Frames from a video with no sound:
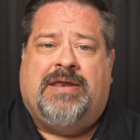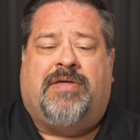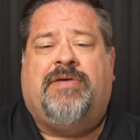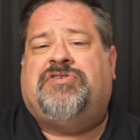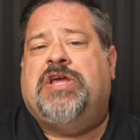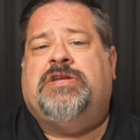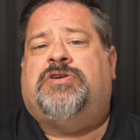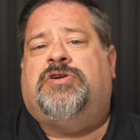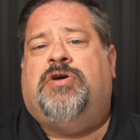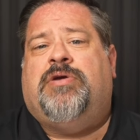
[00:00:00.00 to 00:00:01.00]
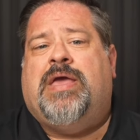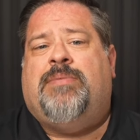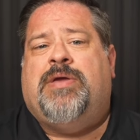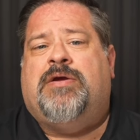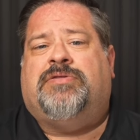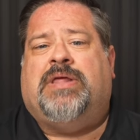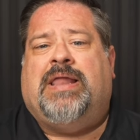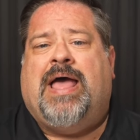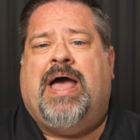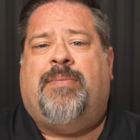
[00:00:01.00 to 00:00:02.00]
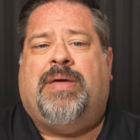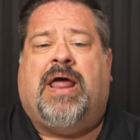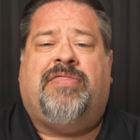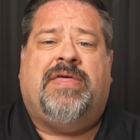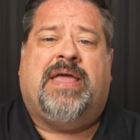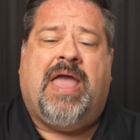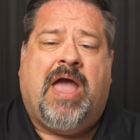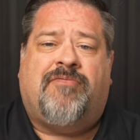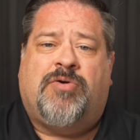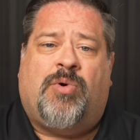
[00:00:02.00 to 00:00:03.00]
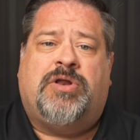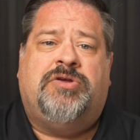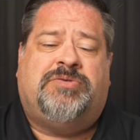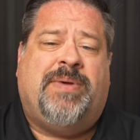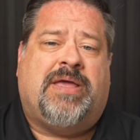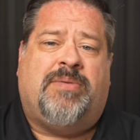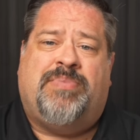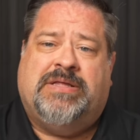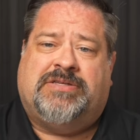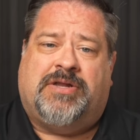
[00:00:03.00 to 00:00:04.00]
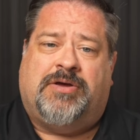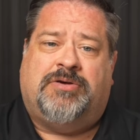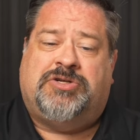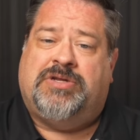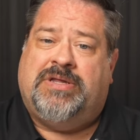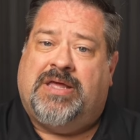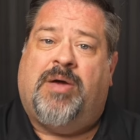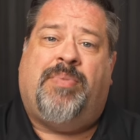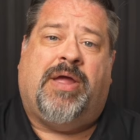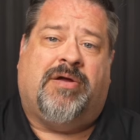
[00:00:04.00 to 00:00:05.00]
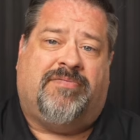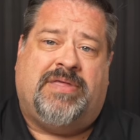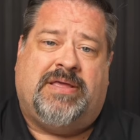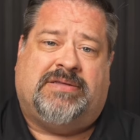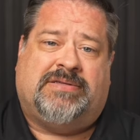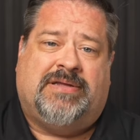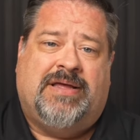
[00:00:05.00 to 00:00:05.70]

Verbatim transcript: Now, they've changed our dough game here at the lab, and I think everyone who's making pizza dough should get a pair of these.